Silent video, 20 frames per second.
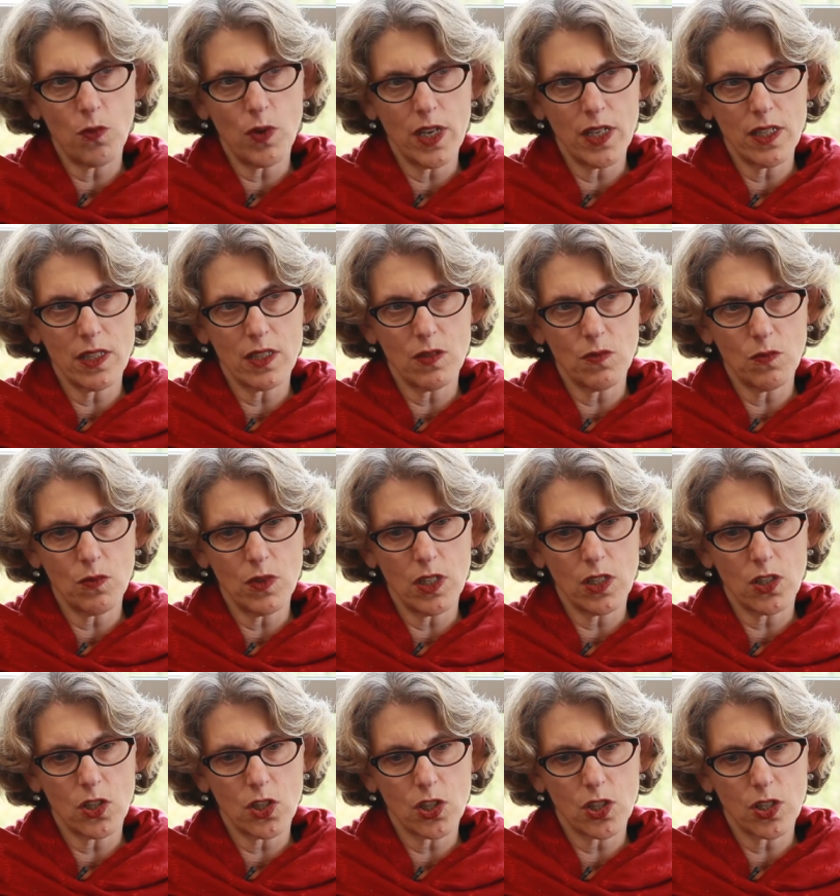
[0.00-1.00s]
ways in
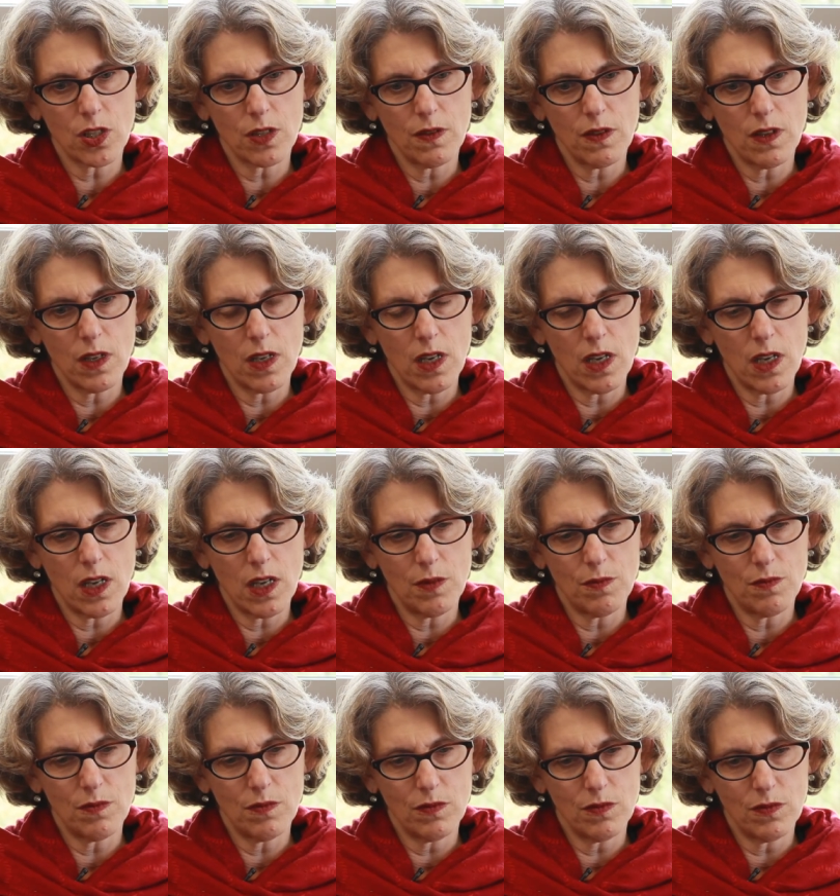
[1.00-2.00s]
which
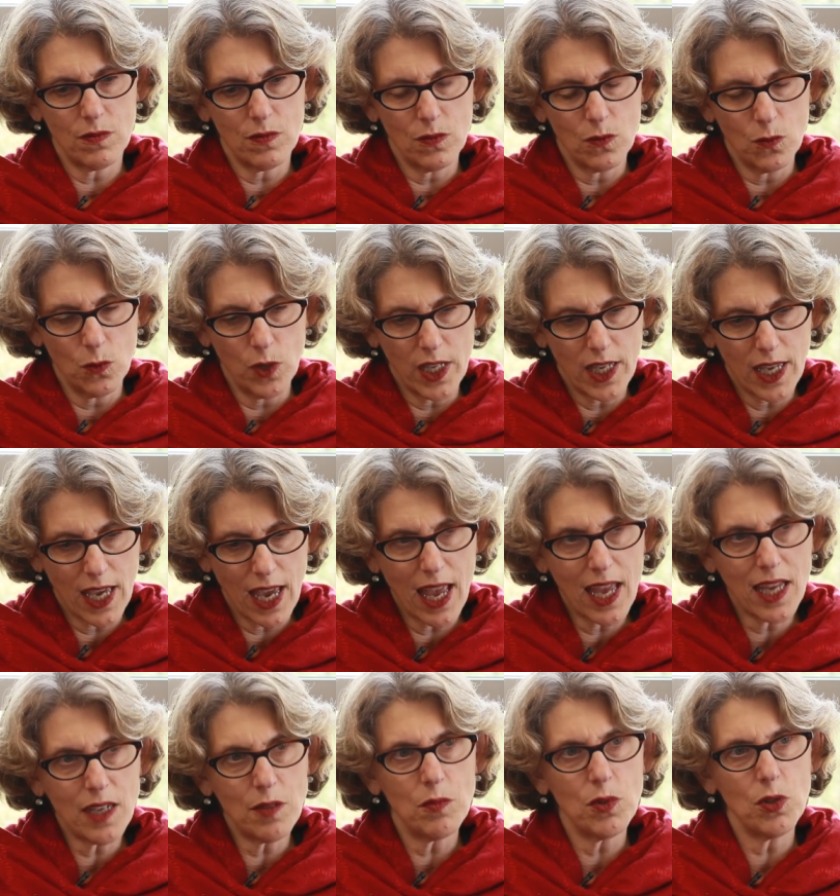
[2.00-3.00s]
um, we
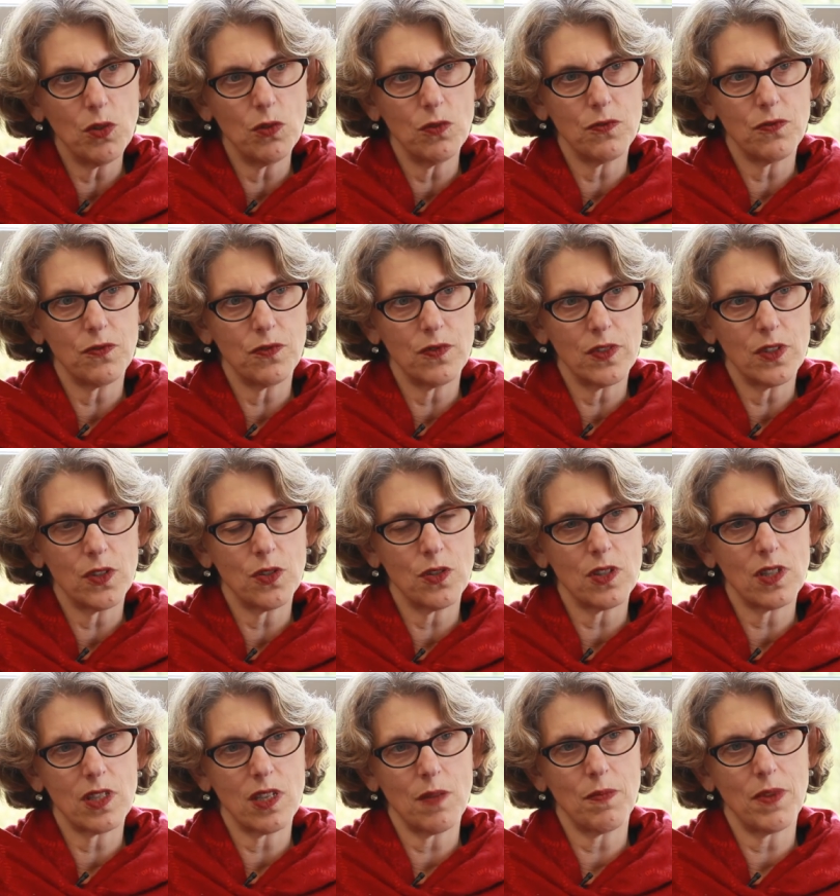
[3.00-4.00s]
can move
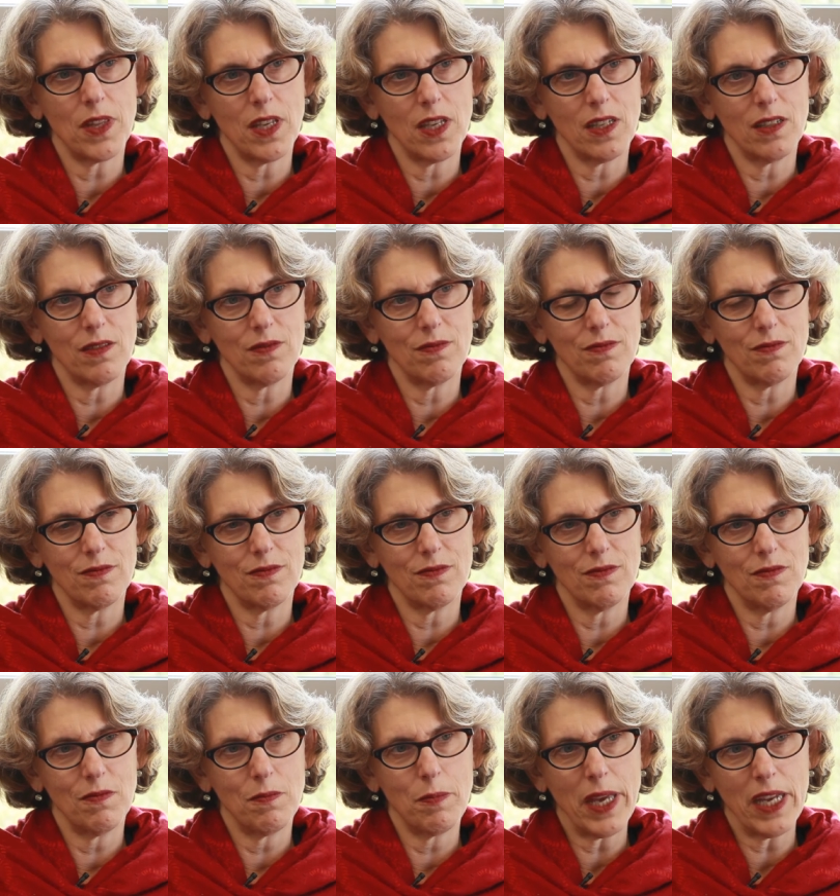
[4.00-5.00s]
to something
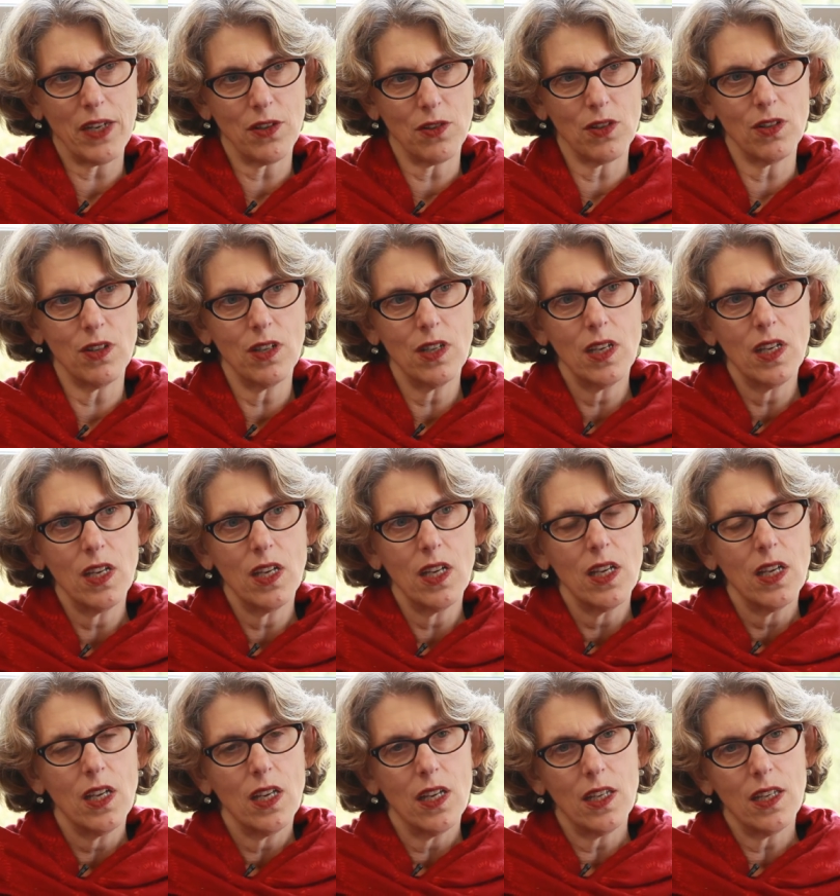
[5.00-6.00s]
better
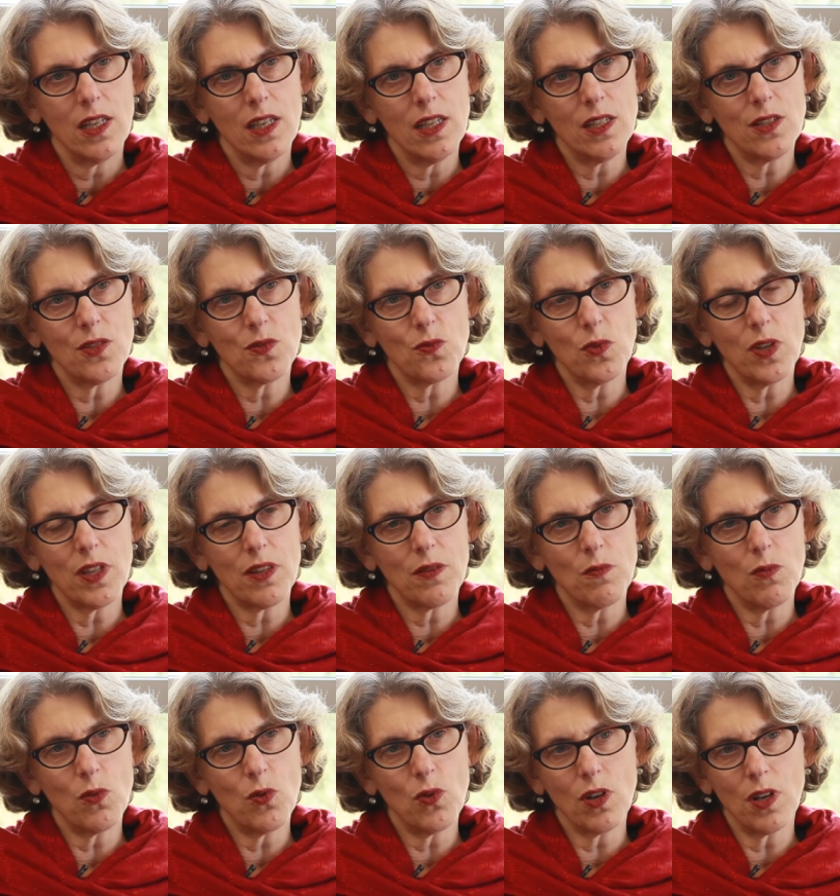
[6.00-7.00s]
is
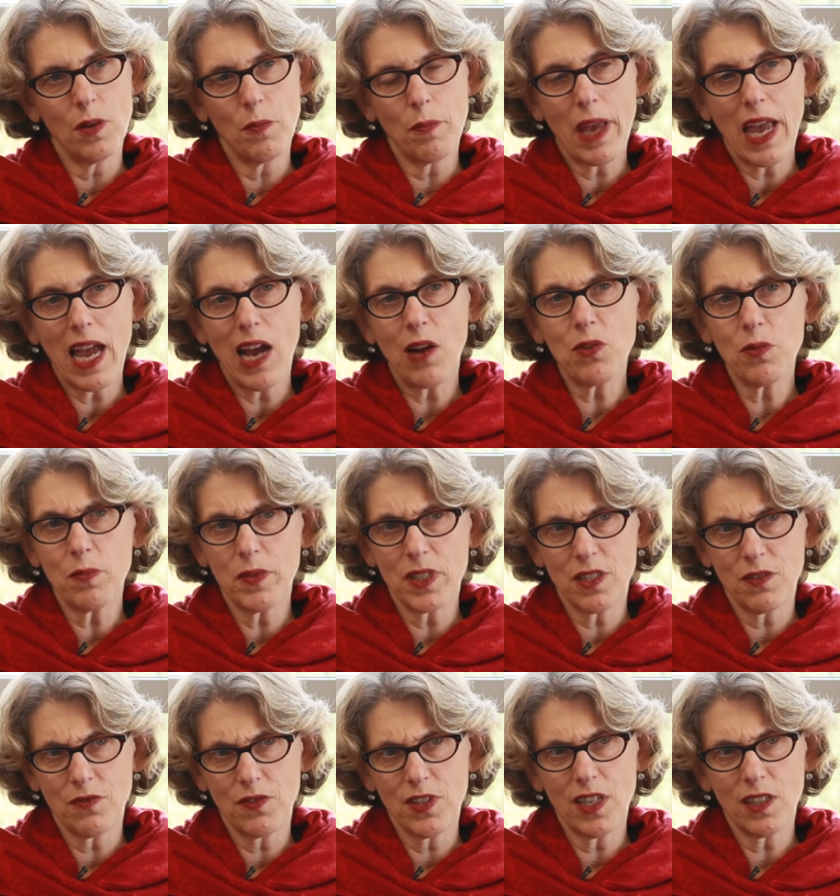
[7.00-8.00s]
with more
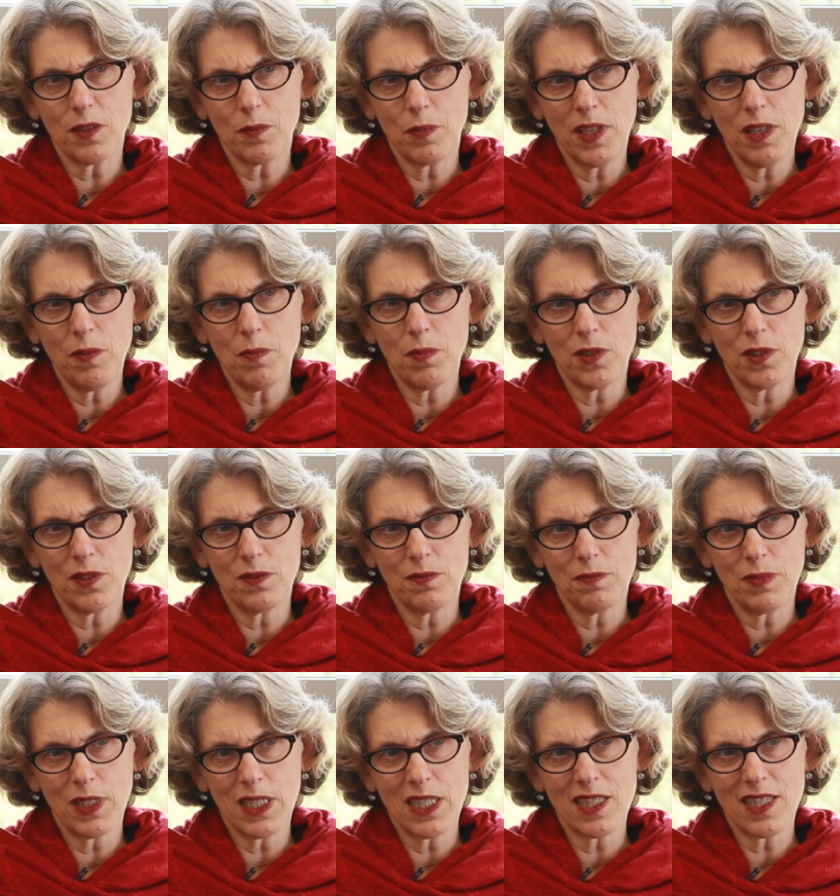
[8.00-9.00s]
empowerment of young people
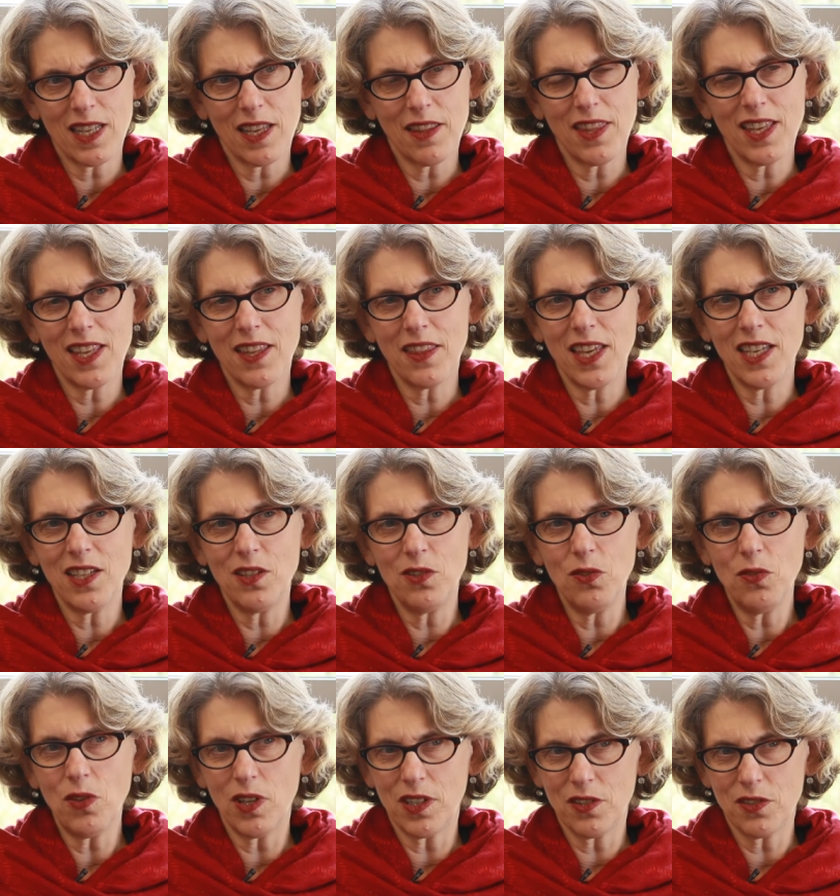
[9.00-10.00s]
because I think they
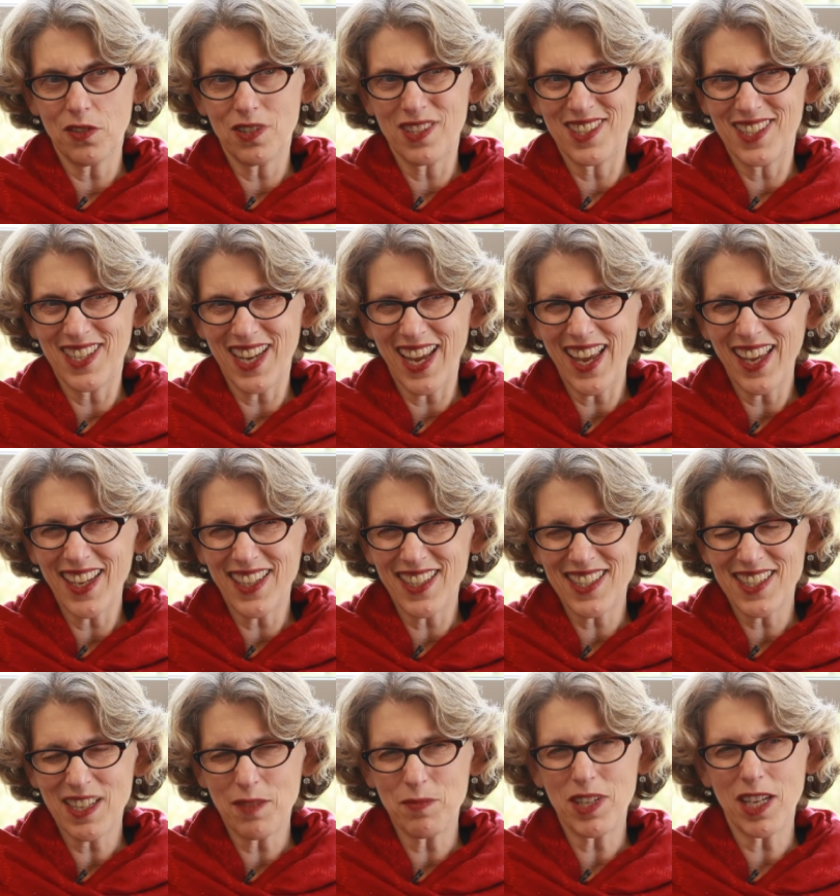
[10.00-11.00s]
do
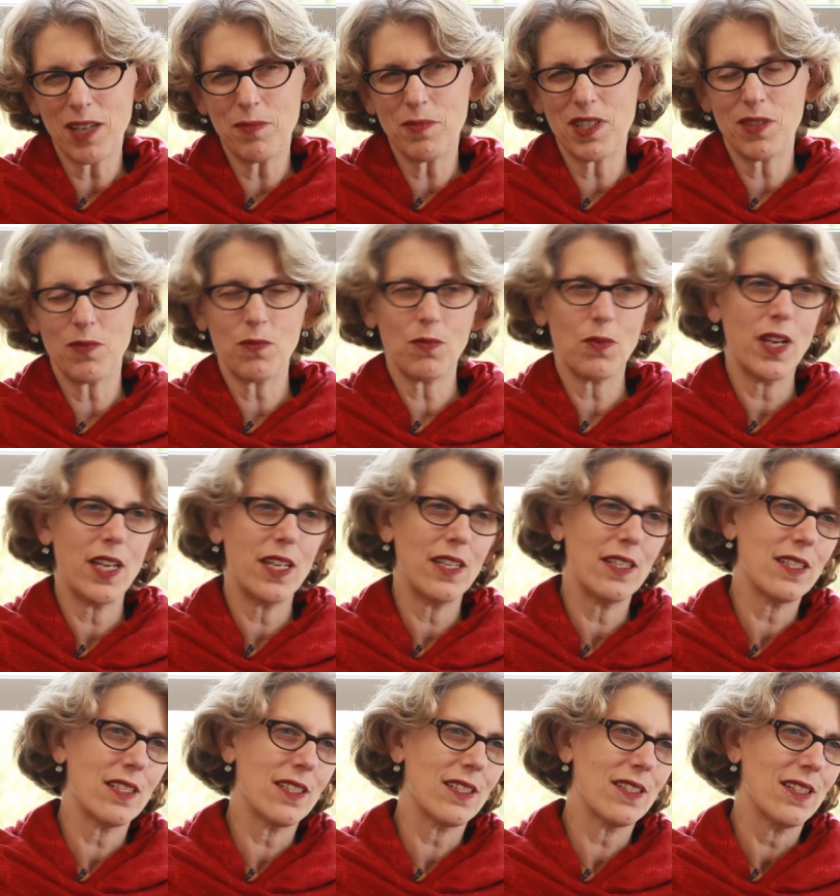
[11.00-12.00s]
understand sometimes in
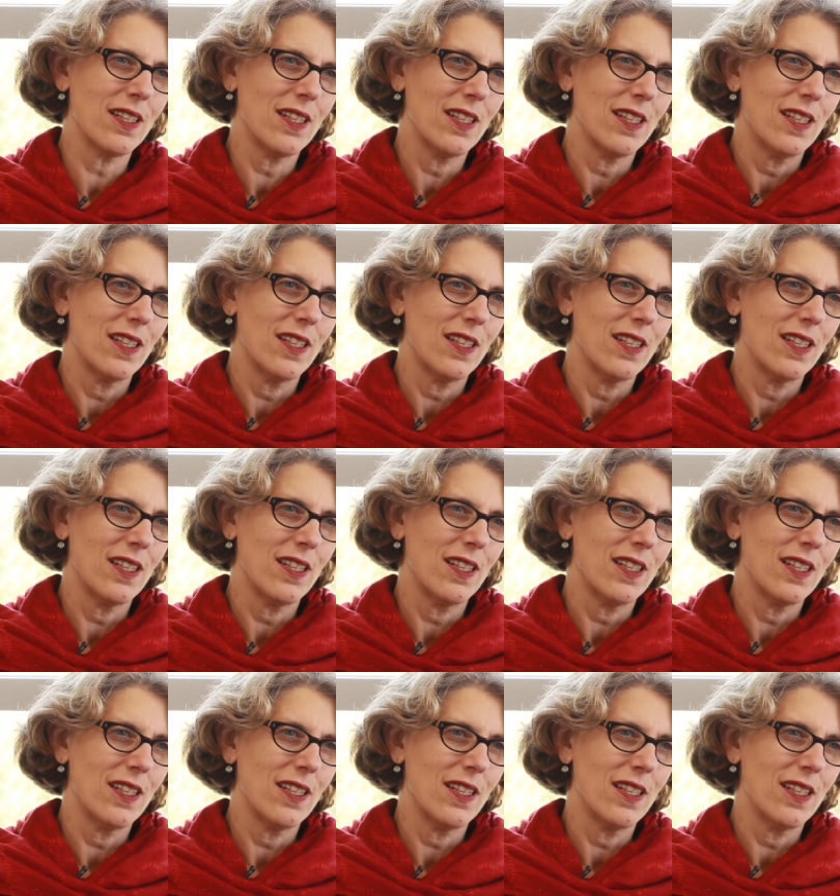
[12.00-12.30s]
ways